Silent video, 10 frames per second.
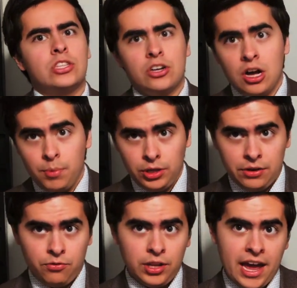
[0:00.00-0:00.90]
the couple
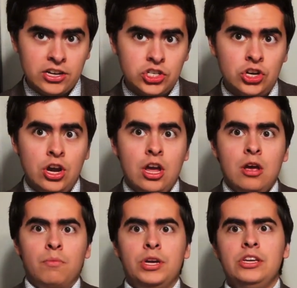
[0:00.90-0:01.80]
in flesh,
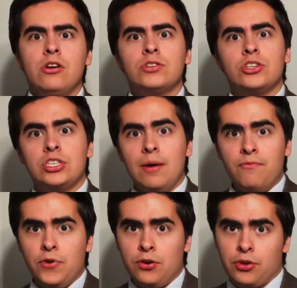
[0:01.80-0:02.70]
but he goes a
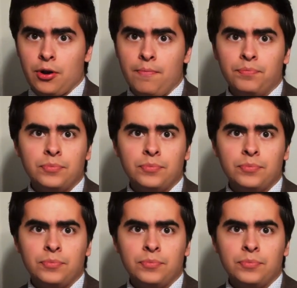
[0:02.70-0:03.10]
step further.